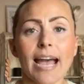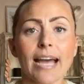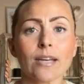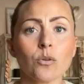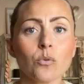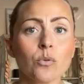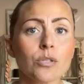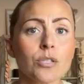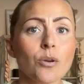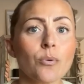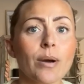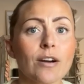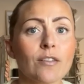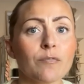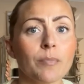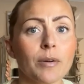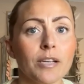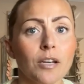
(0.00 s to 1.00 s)
and also
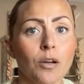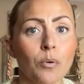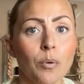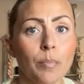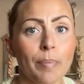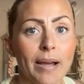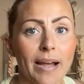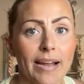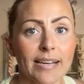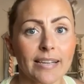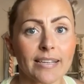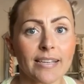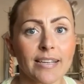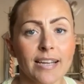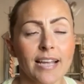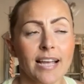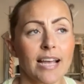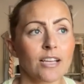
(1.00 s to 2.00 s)
out of my lower back,
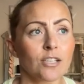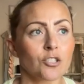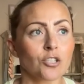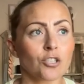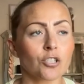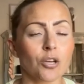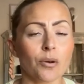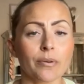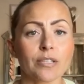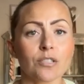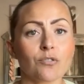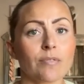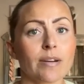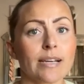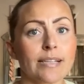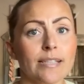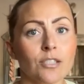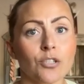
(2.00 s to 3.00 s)
just going
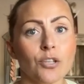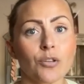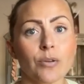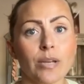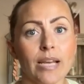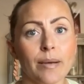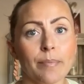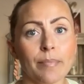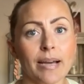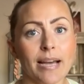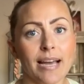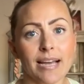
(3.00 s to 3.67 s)
directly to him.